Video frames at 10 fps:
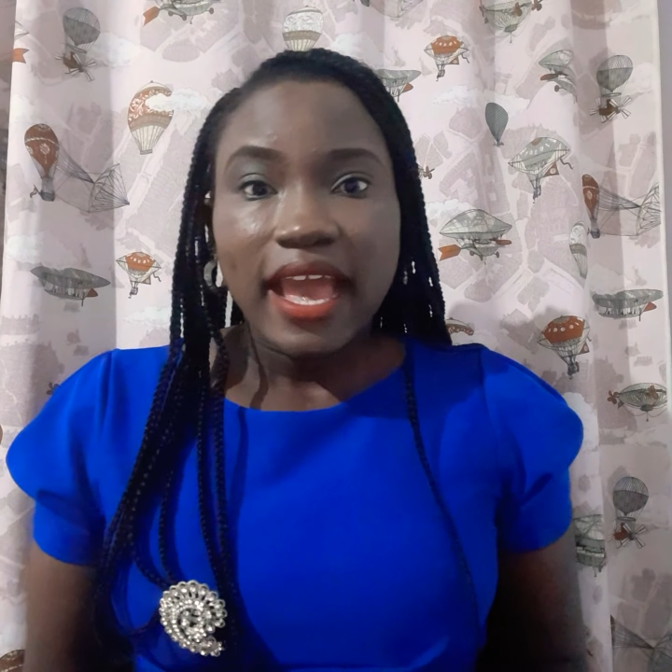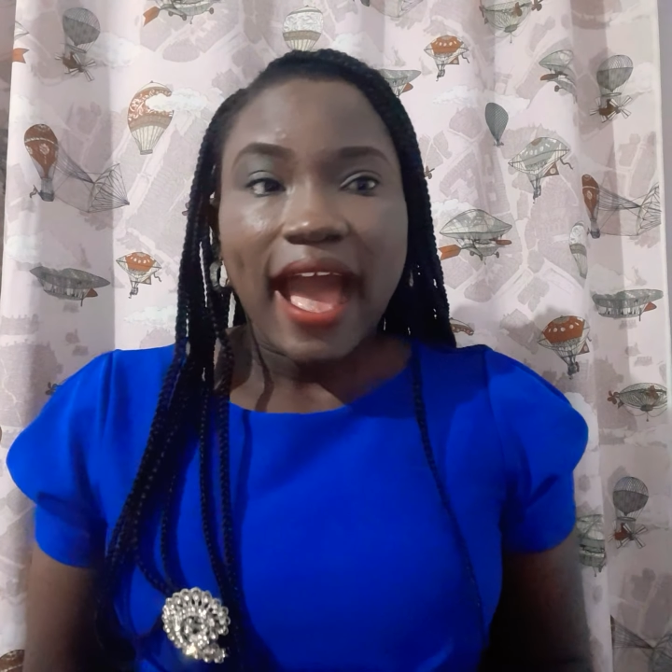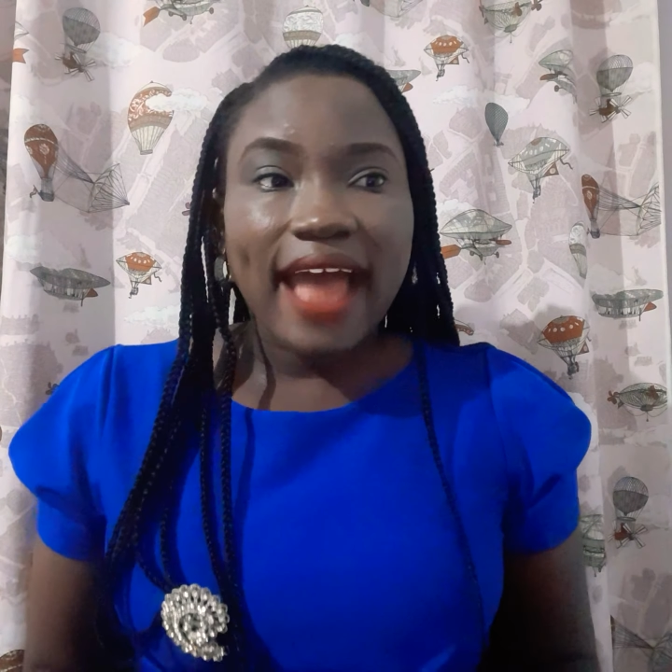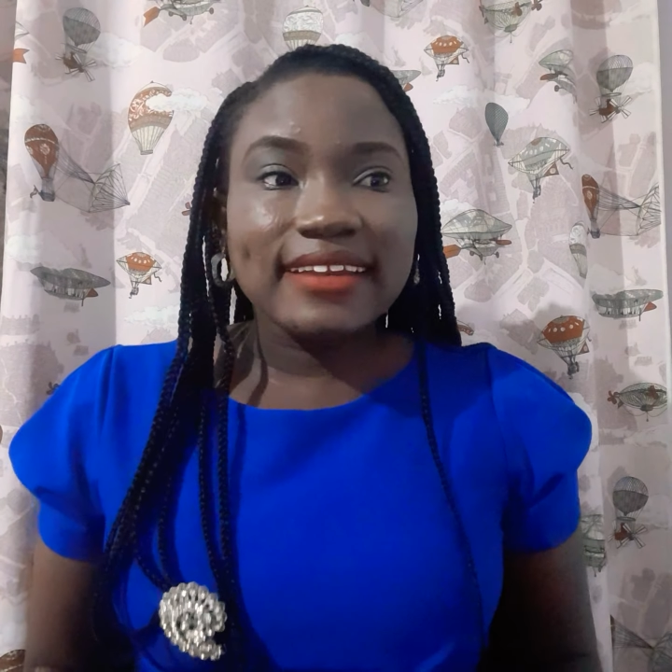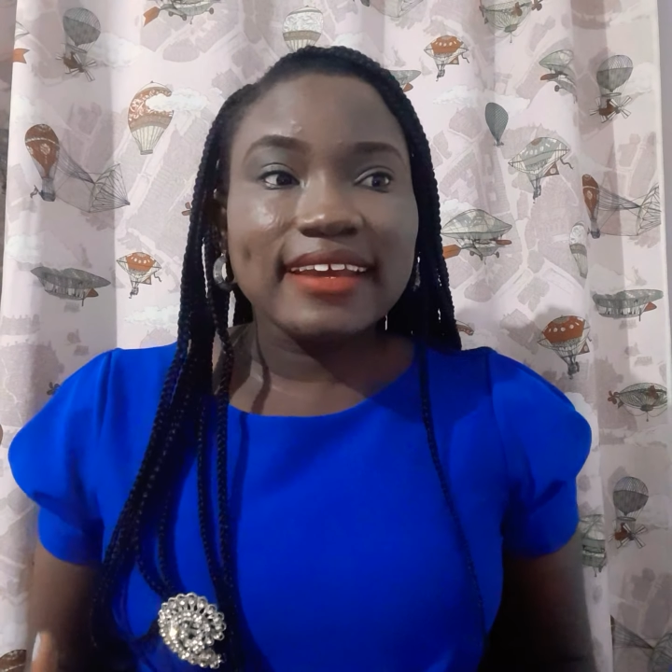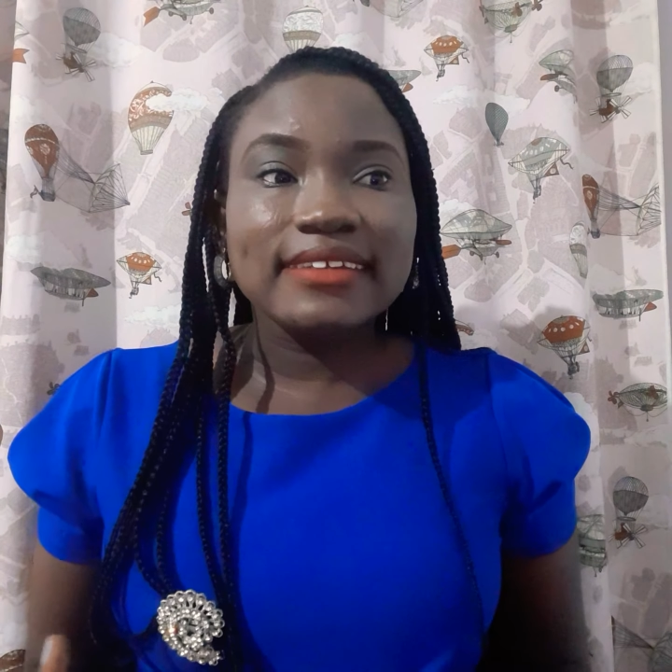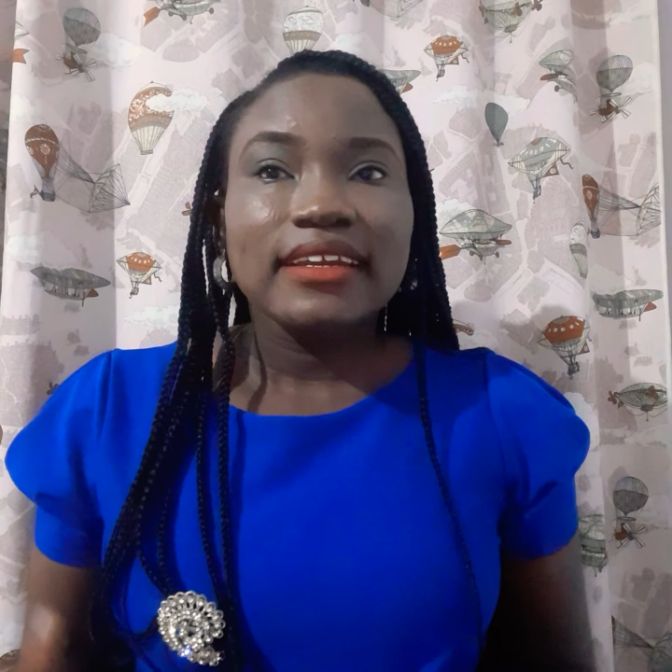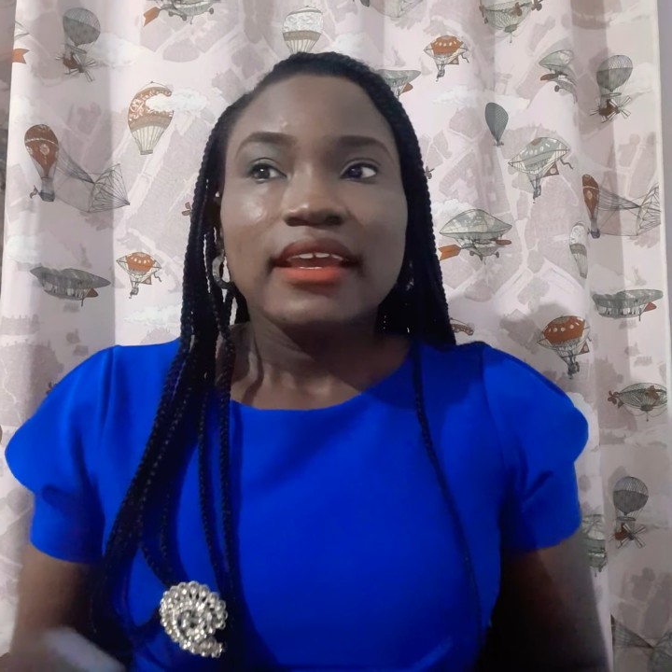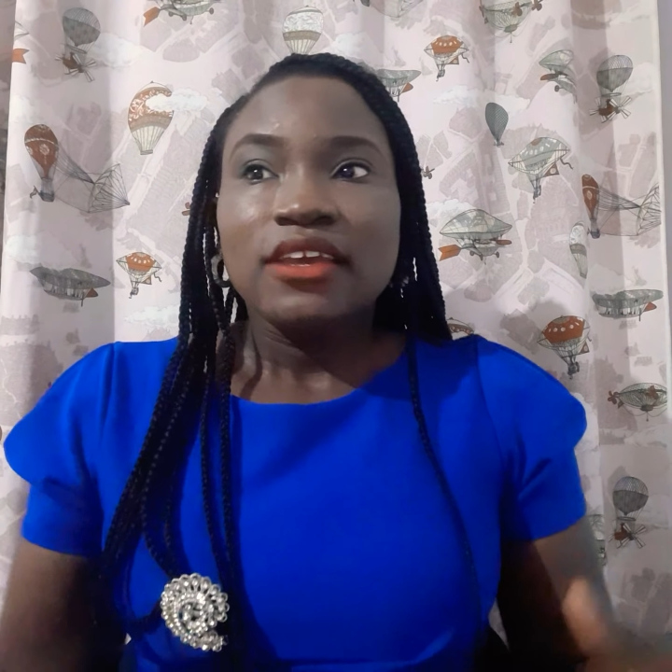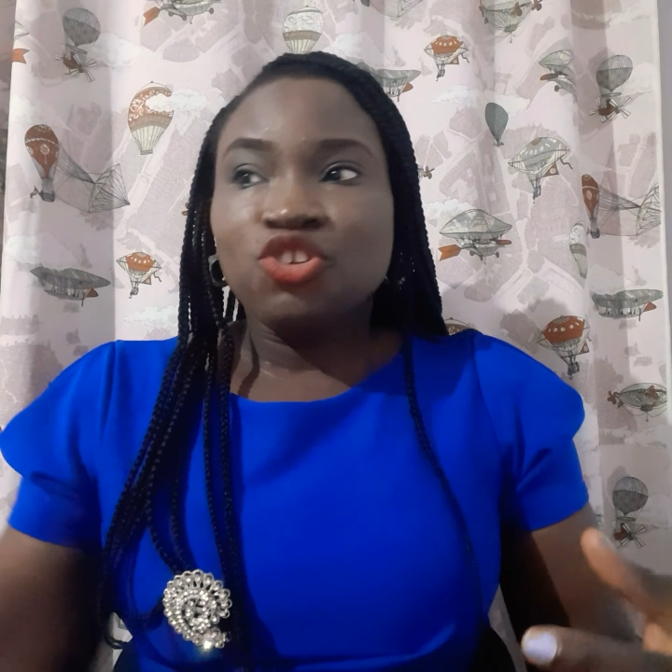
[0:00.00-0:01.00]
and then
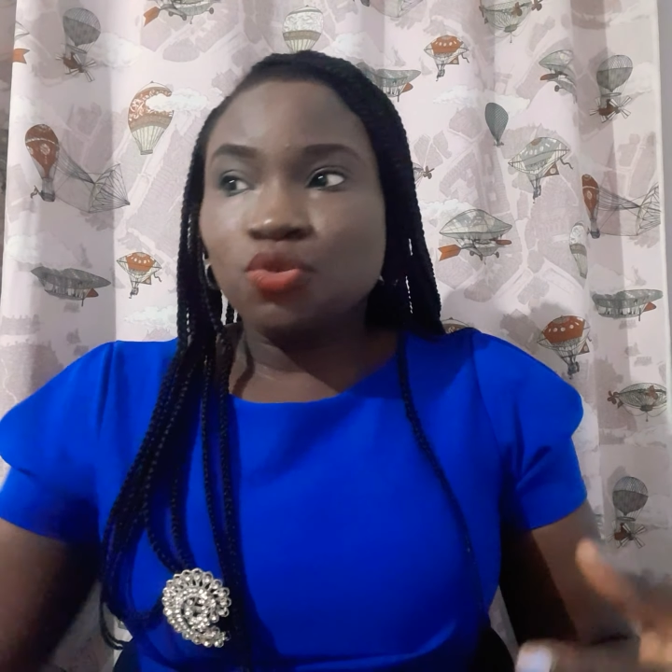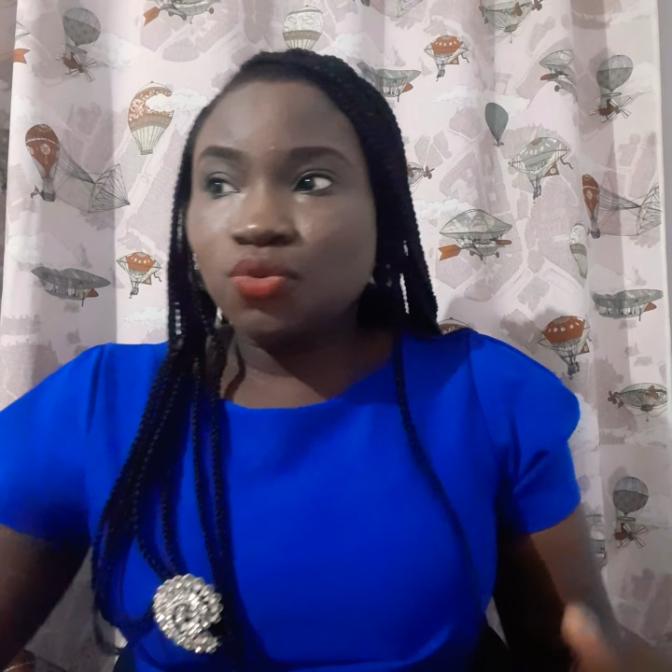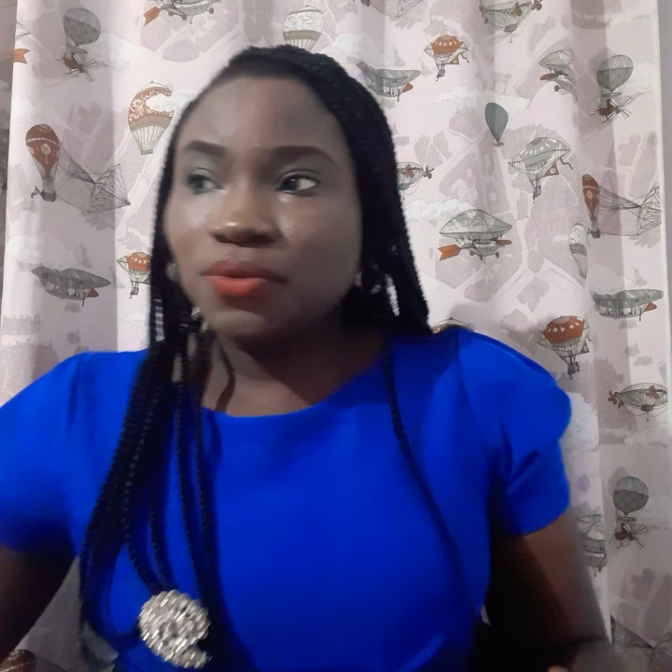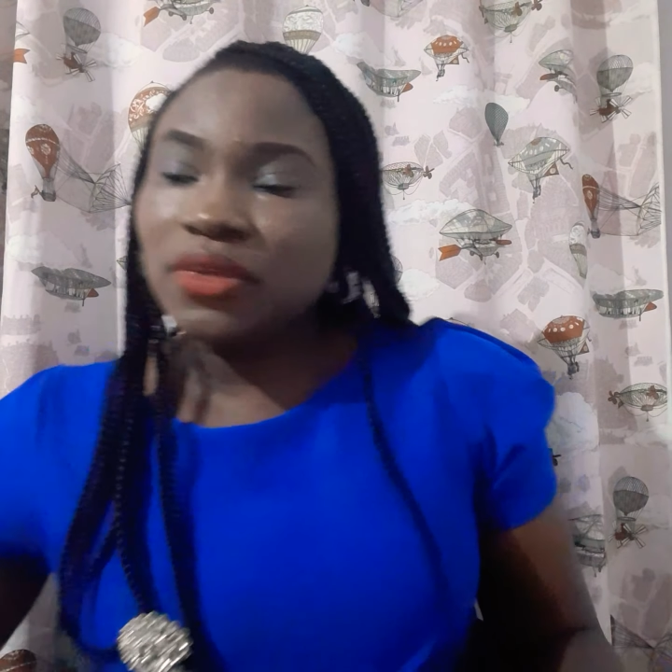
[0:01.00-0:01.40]
you